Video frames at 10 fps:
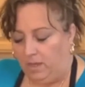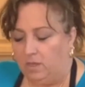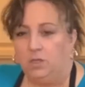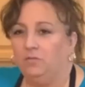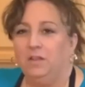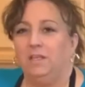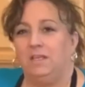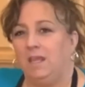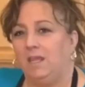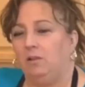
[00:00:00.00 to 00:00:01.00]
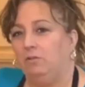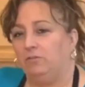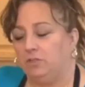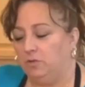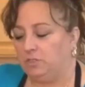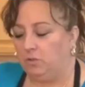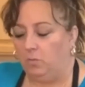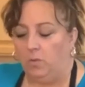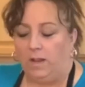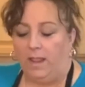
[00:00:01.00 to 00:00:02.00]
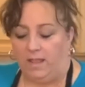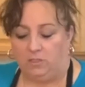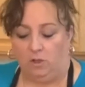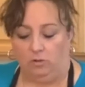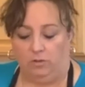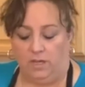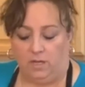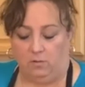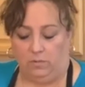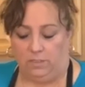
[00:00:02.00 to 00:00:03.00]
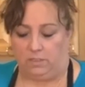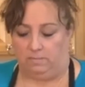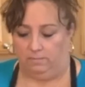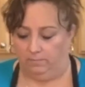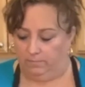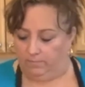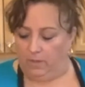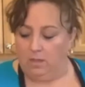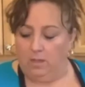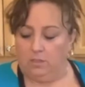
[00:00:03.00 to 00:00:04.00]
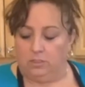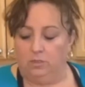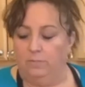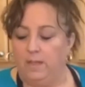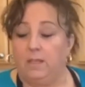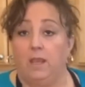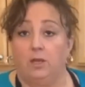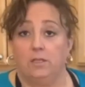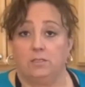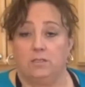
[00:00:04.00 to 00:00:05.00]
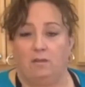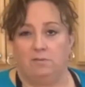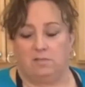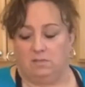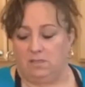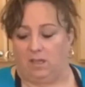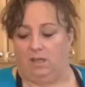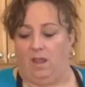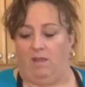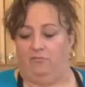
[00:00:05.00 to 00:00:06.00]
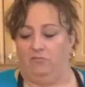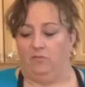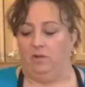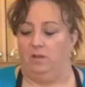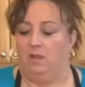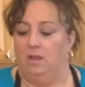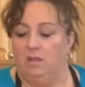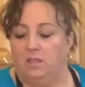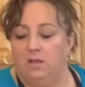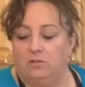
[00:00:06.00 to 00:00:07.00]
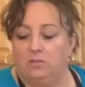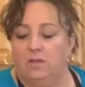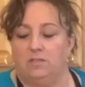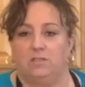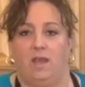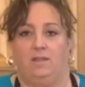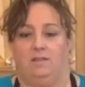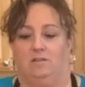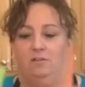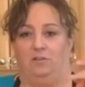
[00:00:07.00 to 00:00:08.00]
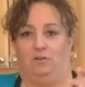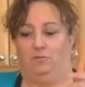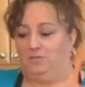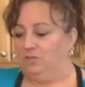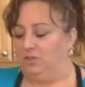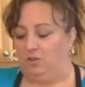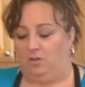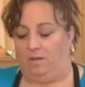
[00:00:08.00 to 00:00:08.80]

You really can't overdo it. So what I had total here was 2 big carrots. That was the second half of one. So I just had these other little ones to show you.